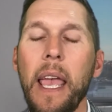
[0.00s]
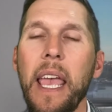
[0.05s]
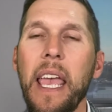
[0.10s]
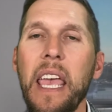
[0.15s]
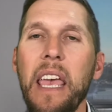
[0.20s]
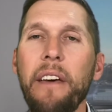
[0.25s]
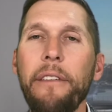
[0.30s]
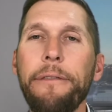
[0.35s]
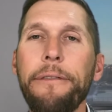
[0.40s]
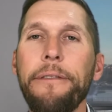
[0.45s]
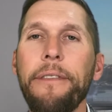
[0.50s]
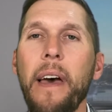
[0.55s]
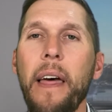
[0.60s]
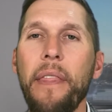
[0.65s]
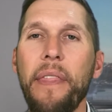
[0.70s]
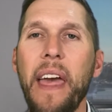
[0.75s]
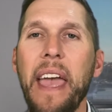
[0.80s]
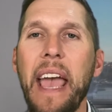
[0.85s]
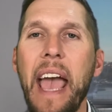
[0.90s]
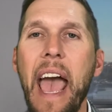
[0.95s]
if
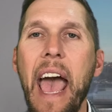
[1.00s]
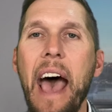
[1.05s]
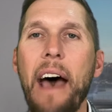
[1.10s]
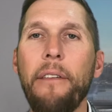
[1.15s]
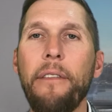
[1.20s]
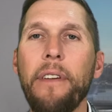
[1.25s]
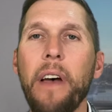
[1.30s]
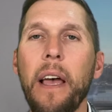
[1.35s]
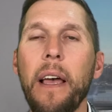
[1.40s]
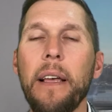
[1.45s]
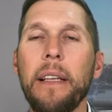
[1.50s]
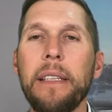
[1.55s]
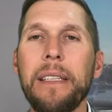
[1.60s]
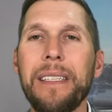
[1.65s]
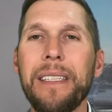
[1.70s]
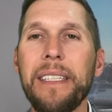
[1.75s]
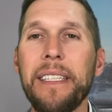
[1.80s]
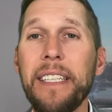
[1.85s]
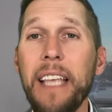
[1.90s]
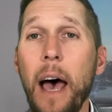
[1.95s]
they have
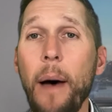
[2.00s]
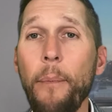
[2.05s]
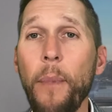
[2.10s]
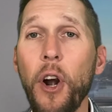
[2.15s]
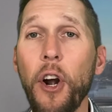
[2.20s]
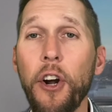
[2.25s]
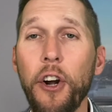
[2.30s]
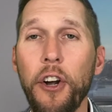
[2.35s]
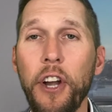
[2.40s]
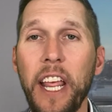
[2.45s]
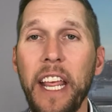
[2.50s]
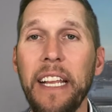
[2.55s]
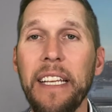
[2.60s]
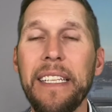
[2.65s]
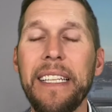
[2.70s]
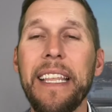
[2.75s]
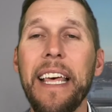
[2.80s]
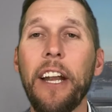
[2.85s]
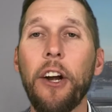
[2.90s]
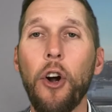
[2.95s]
some
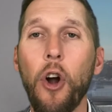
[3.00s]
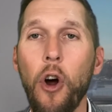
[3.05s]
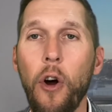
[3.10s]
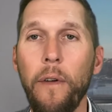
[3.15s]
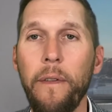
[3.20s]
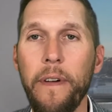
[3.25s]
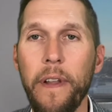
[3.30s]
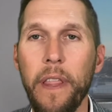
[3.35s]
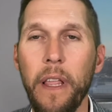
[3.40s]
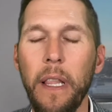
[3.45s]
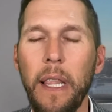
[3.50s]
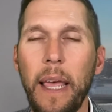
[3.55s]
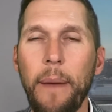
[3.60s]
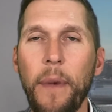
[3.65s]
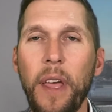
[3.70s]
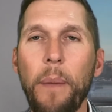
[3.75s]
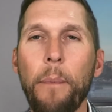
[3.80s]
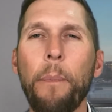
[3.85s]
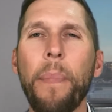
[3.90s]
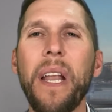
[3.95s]
earnings that are over the
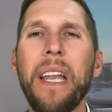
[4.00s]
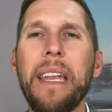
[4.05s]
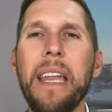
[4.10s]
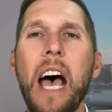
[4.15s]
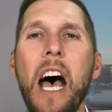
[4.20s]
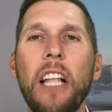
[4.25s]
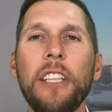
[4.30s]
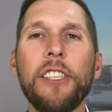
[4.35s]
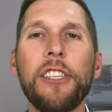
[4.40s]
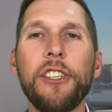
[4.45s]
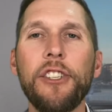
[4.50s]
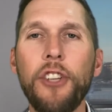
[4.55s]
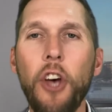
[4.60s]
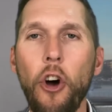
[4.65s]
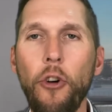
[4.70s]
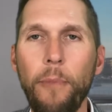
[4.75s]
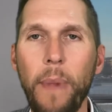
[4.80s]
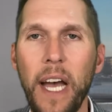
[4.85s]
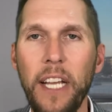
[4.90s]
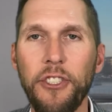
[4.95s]
limit, but not
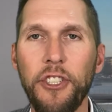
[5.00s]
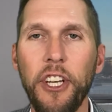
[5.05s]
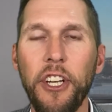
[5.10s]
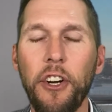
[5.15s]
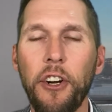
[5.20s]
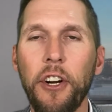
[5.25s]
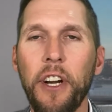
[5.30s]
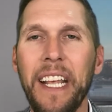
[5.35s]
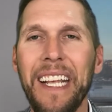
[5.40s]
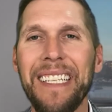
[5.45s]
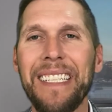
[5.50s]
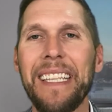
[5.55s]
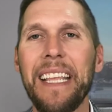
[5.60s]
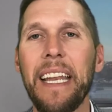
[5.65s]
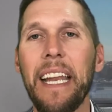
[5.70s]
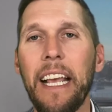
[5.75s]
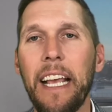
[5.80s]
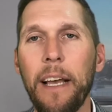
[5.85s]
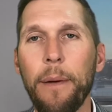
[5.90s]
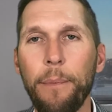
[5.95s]
so much in earnings
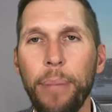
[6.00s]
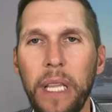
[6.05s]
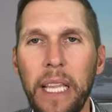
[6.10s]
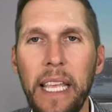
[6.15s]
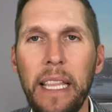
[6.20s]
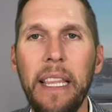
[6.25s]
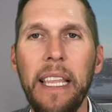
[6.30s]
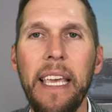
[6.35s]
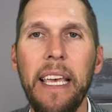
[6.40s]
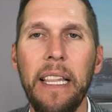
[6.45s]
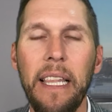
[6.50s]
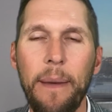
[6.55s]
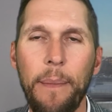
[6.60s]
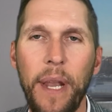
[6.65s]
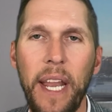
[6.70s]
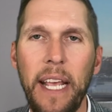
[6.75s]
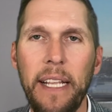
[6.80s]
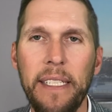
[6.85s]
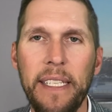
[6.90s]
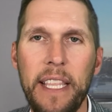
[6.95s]
that it completely
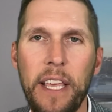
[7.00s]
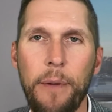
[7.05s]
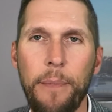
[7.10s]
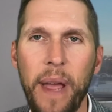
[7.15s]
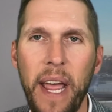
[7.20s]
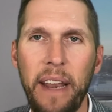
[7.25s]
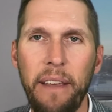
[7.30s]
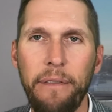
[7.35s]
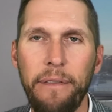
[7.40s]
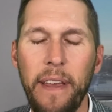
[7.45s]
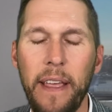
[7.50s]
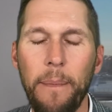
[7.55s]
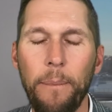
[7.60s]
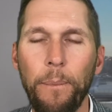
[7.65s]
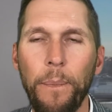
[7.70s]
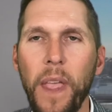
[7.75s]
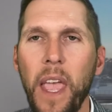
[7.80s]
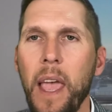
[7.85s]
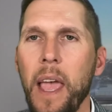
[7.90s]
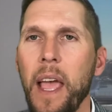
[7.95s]
eliminates their benefit.
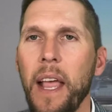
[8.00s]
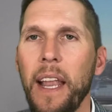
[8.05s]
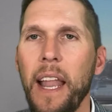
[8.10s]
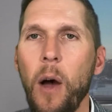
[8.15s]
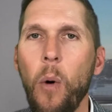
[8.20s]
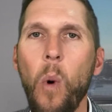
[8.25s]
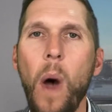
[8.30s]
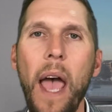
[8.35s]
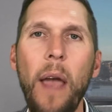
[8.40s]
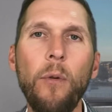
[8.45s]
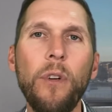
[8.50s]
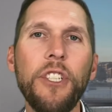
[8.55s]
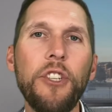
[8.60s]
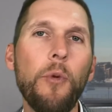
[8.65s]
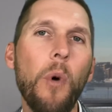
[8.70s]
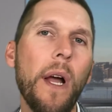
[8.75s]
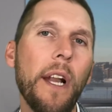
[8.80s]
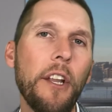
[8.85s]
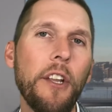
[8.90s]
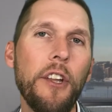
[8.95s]
Now, why would
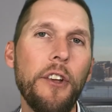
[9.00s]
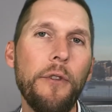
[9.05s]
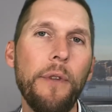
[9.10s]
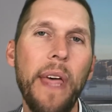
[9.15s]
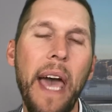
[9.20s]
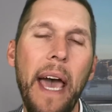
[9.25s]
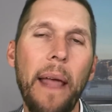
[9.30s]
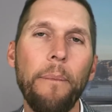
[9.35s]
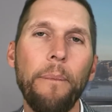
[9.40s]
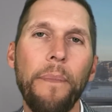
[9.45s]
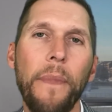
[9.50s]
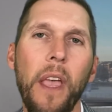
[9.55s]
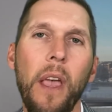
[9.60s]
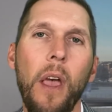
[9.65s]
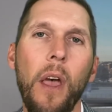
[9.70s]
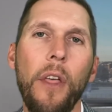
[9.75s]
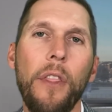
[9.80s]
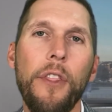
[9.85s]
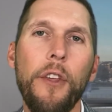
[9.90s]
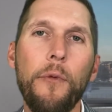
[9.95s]
you want to do that?
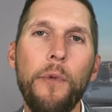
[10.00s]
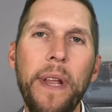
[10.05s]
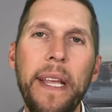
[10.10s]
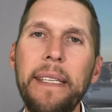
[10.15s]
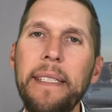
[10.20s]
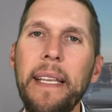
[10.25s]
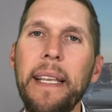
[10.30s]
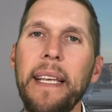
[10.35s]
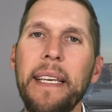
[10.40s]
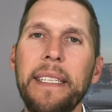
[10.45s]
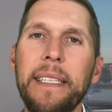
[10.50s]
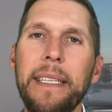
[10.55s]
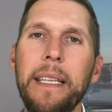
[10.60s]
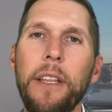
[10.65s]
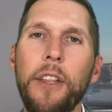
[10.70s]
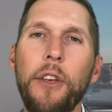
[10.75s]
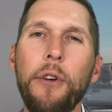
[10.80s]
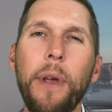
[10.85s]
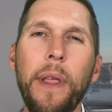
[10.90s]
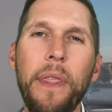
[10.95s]
The reason
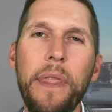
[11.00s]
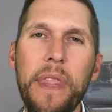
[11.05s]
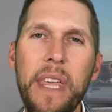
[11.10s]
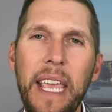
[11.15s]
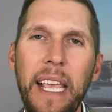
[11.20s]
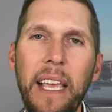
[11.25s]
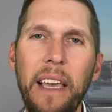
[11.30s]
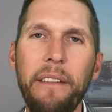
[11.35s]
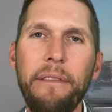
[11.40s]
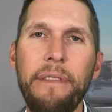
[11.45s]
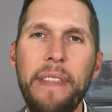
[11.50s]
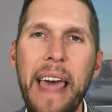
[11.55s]
is you can think of